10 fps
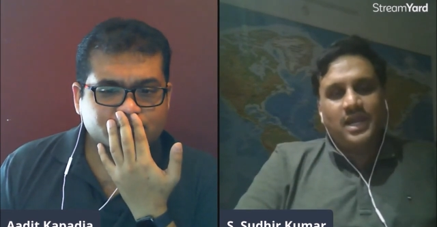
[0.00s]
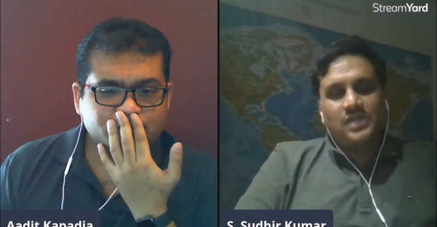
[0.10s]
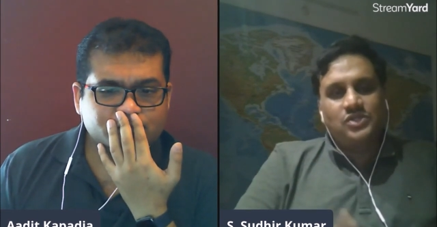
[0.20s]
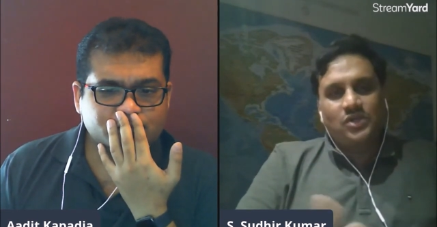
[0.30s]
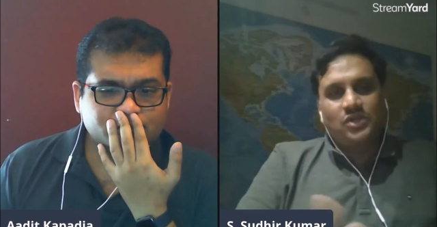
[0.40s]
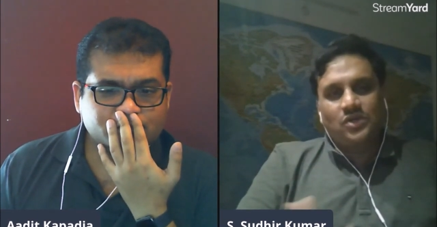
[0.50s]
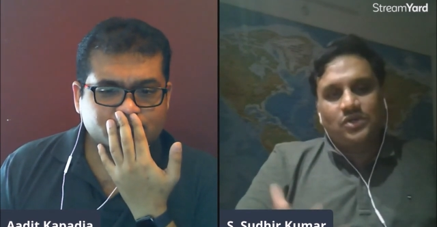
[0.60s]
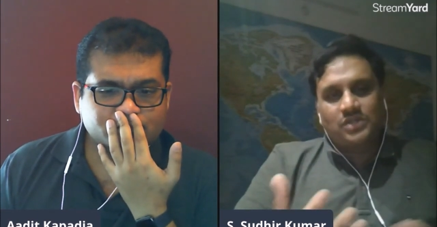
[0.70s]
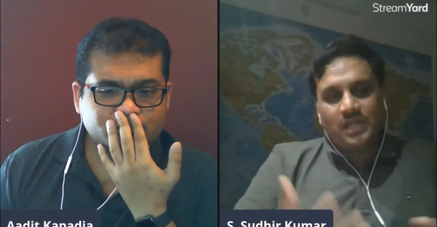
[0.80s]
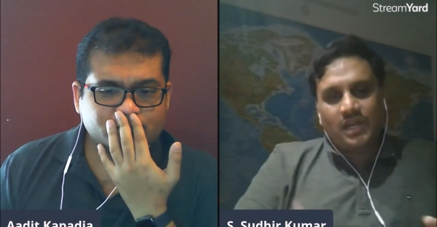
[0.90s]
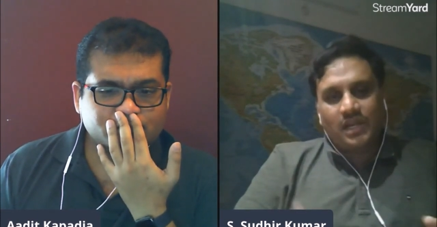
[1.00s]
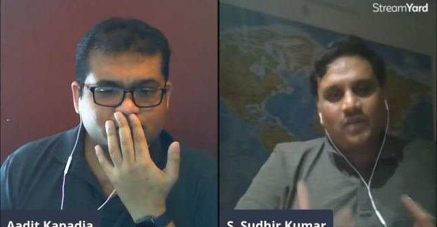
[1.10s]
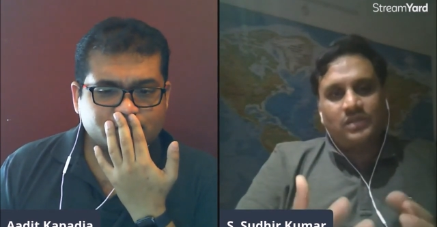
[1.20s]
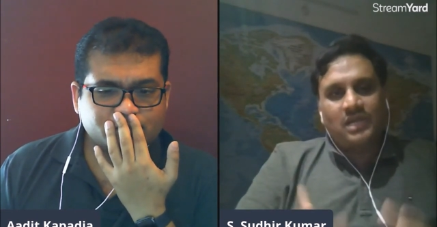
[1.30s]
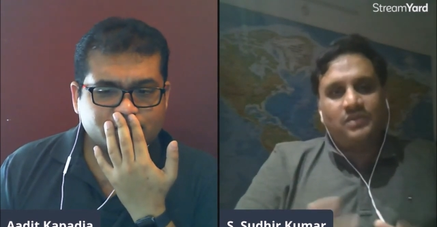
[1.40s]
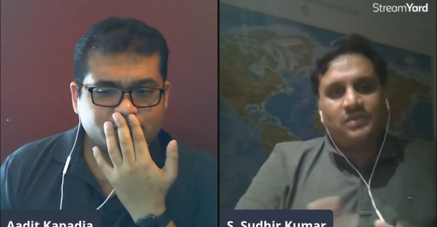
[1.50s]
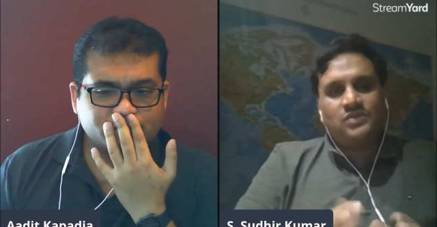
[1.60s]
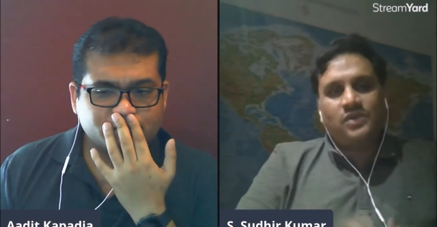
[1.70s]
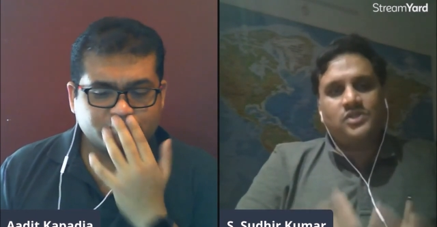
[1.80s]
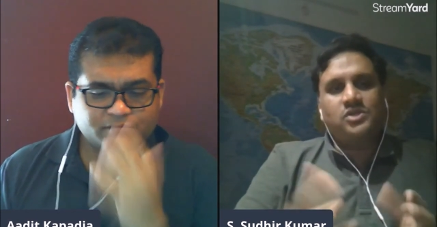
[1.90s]
Speaker 1: So mm-hmm. till now, that was
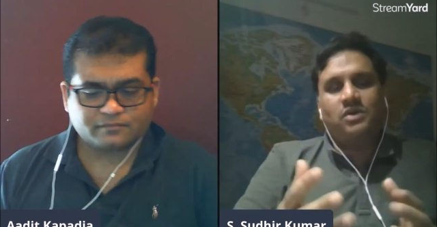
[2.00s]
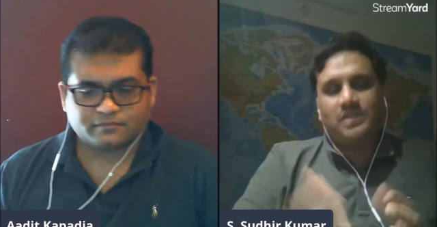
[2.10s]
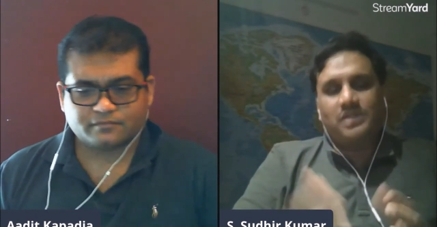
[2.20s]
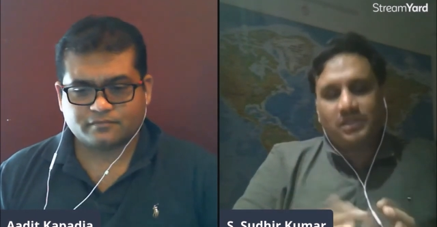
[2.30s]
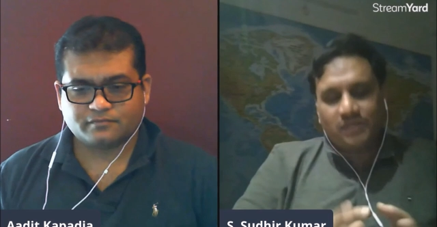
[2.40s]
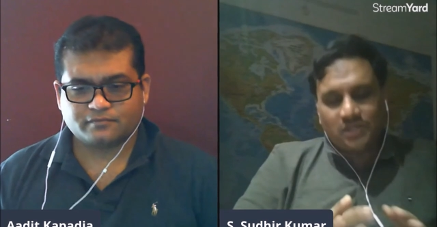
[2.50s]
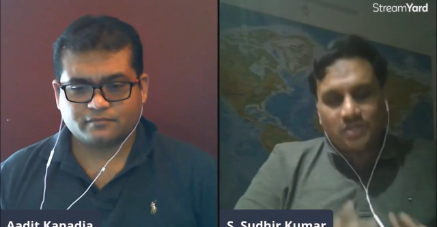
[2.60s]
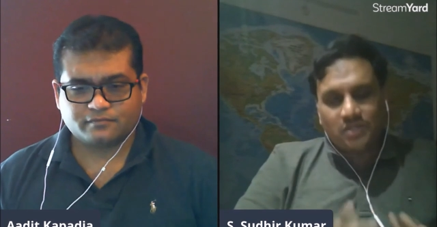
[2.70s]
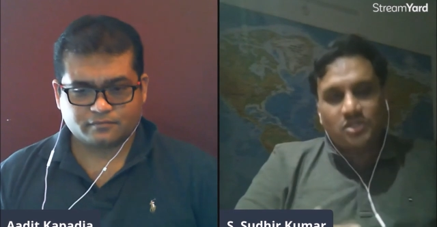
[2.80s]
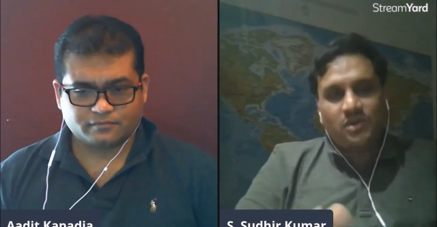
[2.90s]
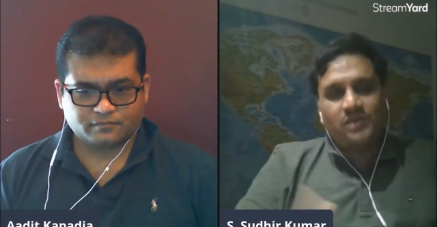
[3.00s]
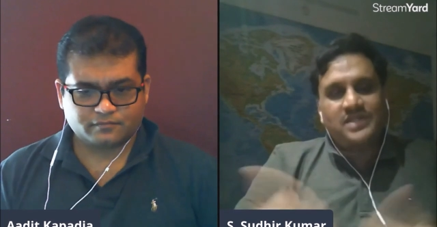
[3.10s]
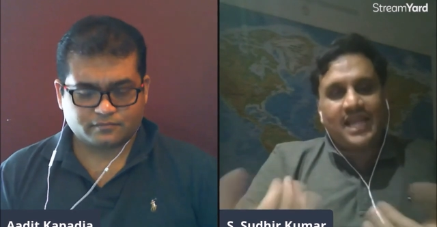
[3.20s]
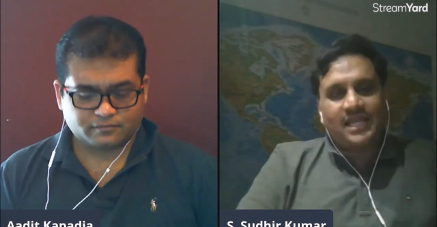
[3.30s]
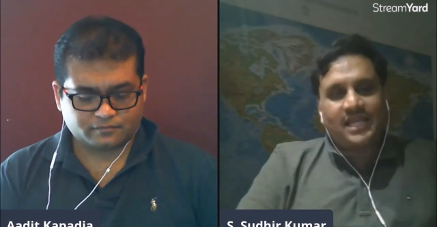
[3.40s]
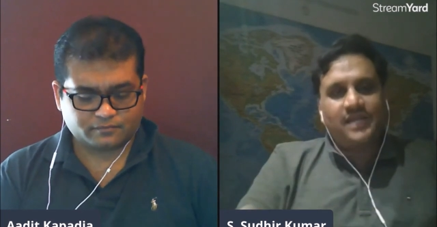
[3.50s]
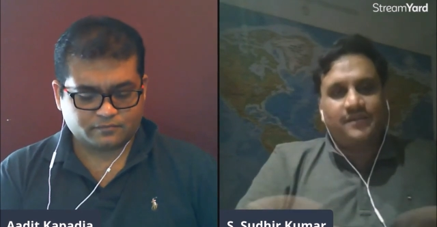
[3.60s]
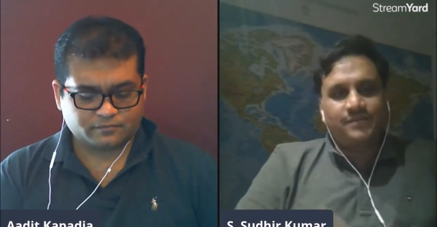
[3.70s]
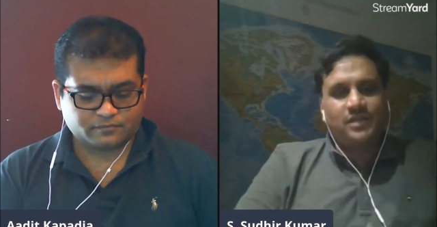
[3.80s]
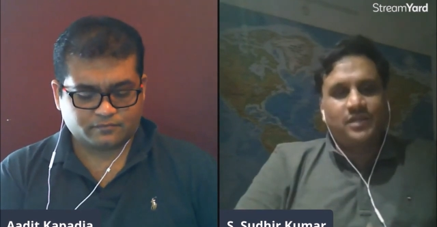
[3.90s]
what also that was also what was lacking
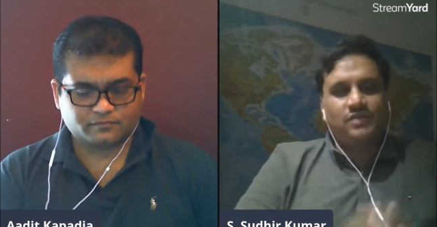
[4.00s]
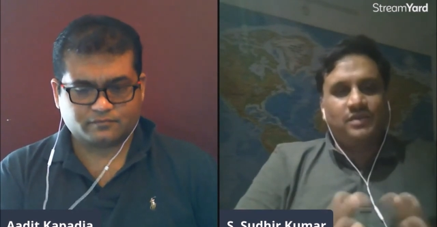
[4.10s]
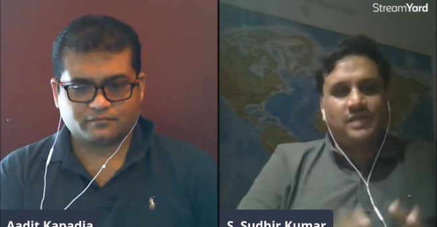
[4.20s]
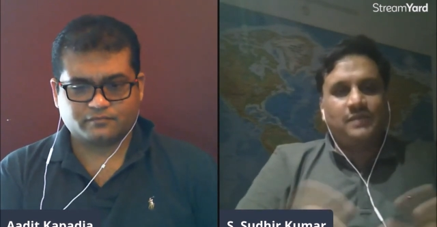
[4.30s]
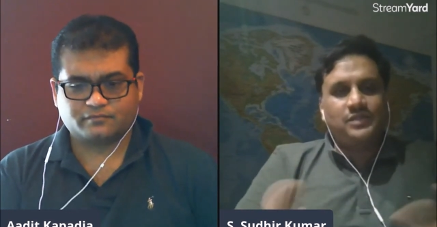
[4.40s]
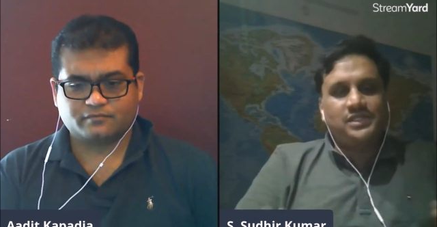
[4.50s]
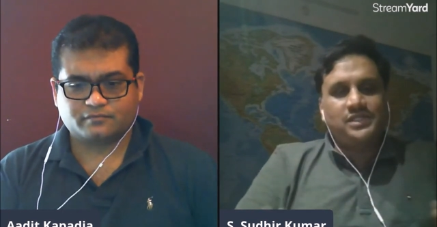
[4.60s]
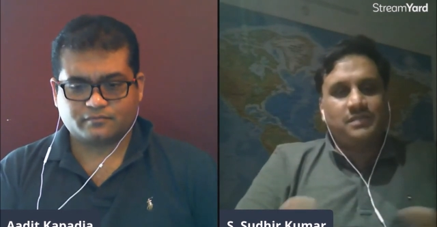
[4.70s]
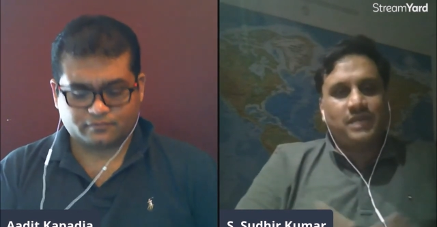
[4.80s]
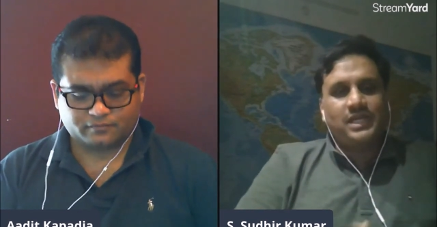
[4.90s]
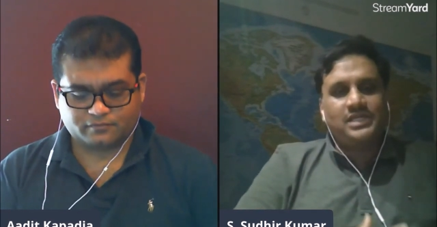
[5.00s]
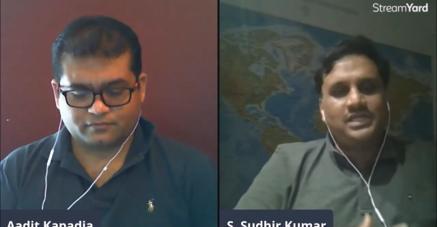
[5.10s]
from the opposition parties.